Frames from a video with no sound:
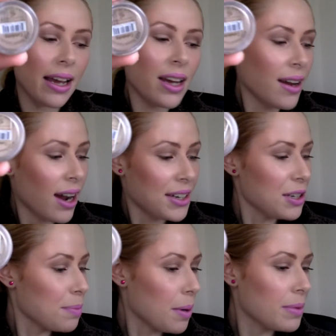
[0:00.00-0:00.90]
I should
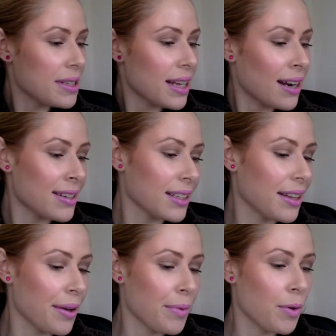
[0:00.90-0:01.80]
have probably said actually
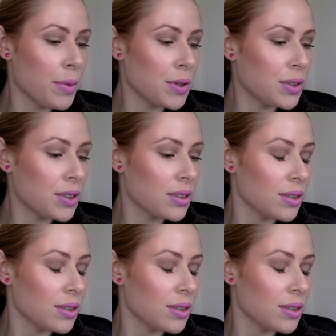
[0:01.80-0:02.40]
that almost